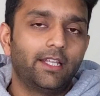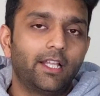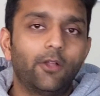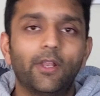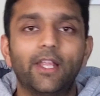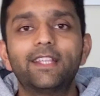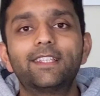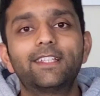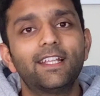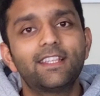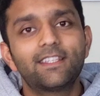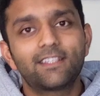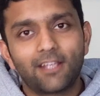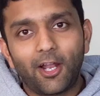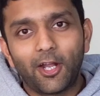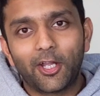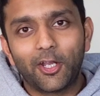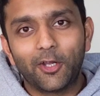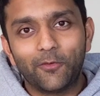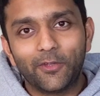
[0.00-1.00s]
Now let's get
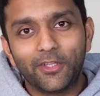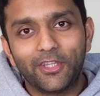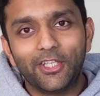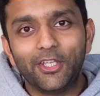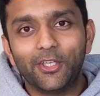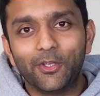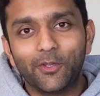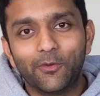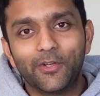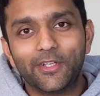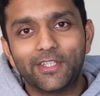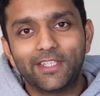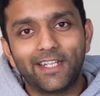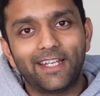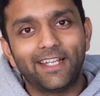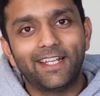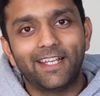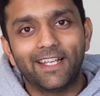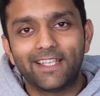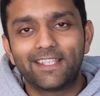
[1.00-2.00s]
started with the
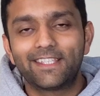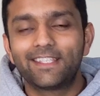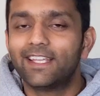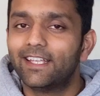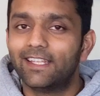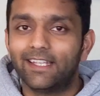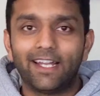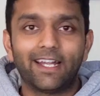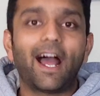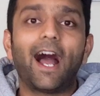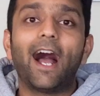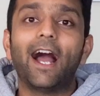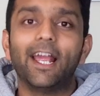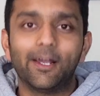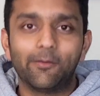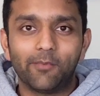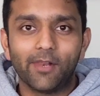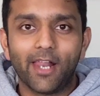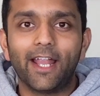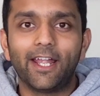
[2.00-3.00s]
university list that I
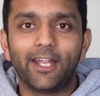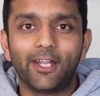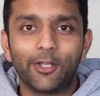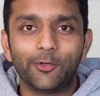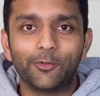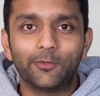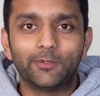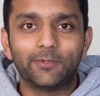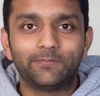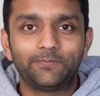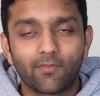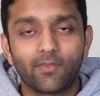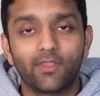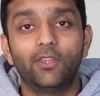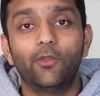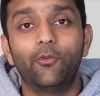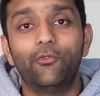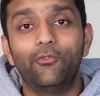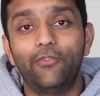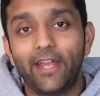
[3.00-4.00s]
applied to.
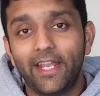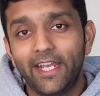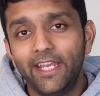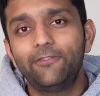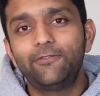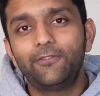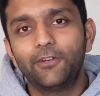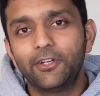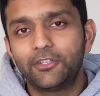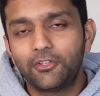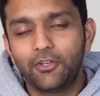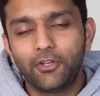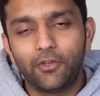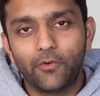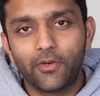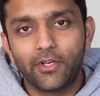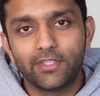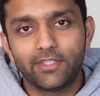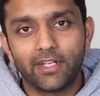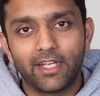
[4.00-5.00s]
The very first
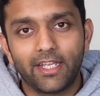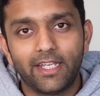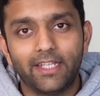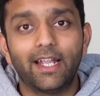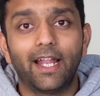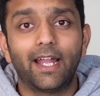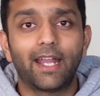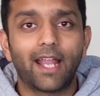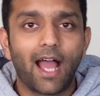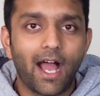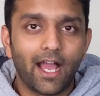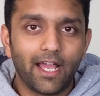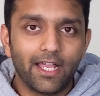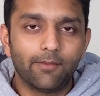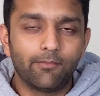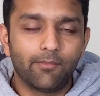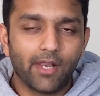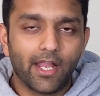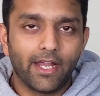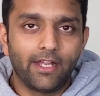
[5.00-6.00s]
university that I
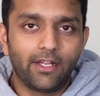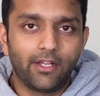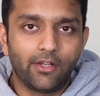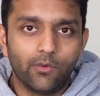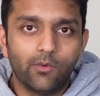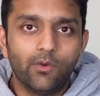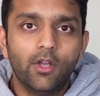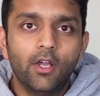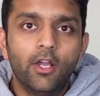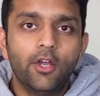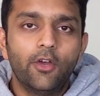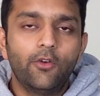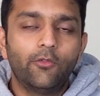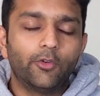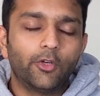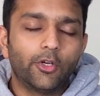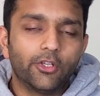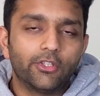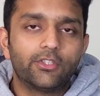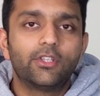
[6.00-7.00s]
applied to
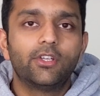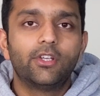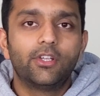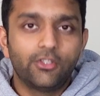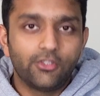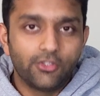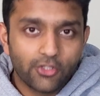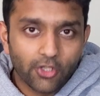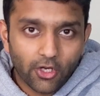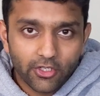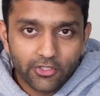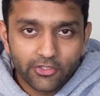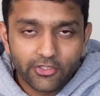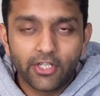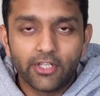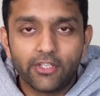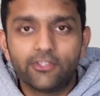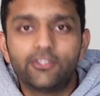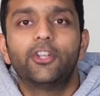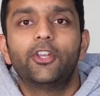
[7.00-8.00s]
was
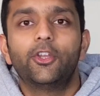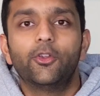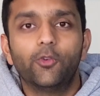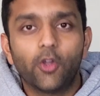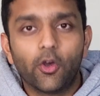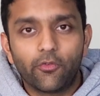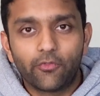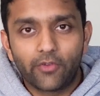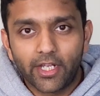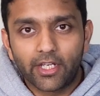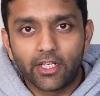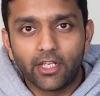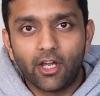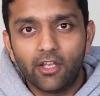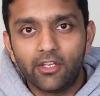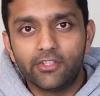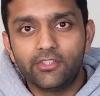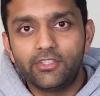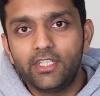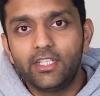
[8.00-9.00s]
Georgia Institute of
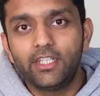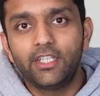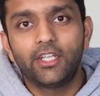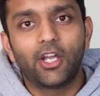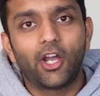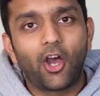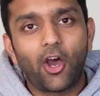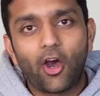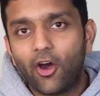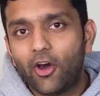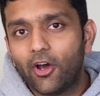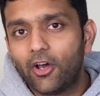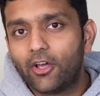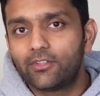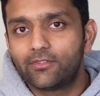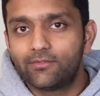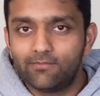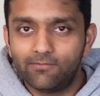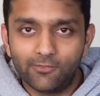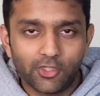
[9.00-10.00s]
Technology,
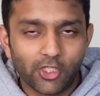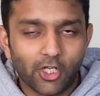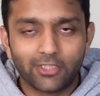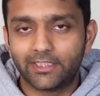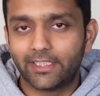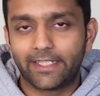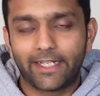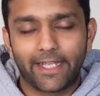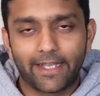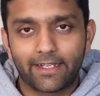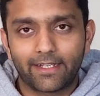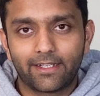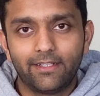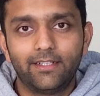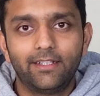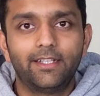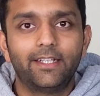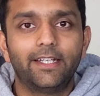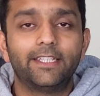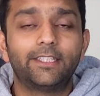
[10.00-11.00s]
or Georgia Tech.
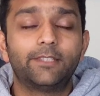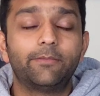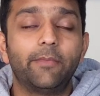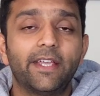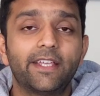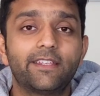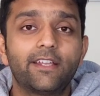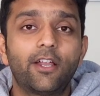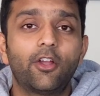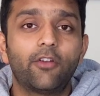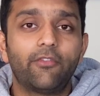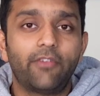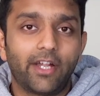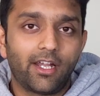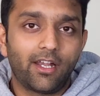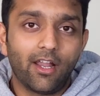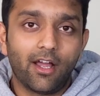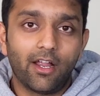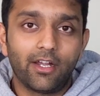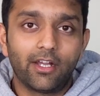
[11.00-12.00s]
It's based out of
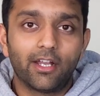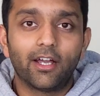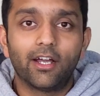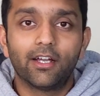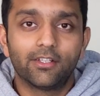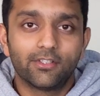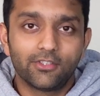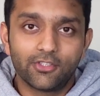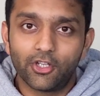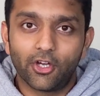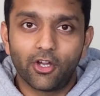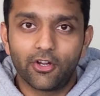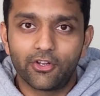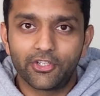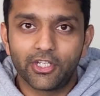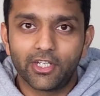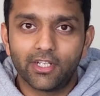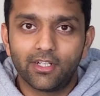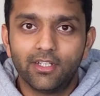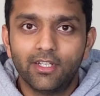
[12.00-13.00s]
Atlanta,
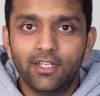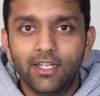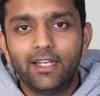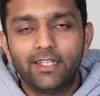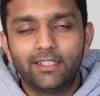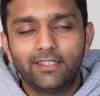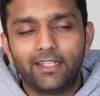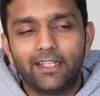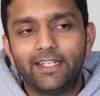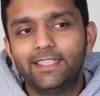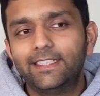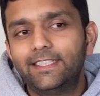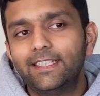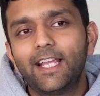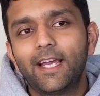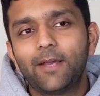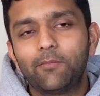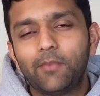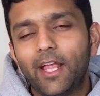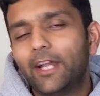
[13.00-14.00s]
Georgia. The reason
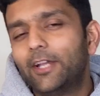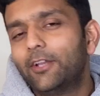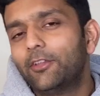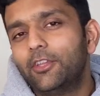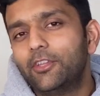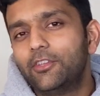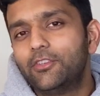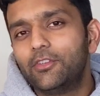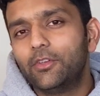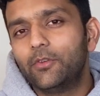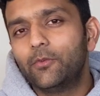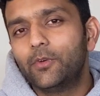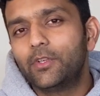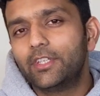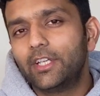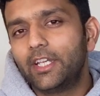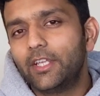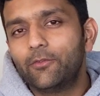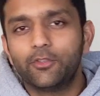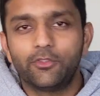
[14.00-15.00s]
I applied to this
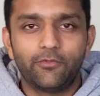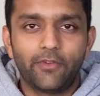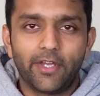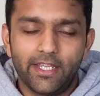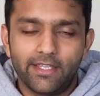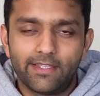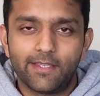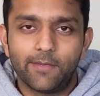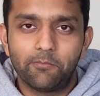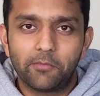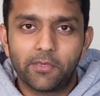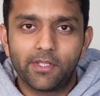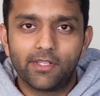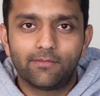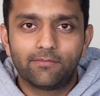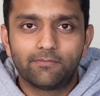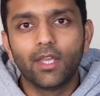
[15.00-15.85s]
university was very simple.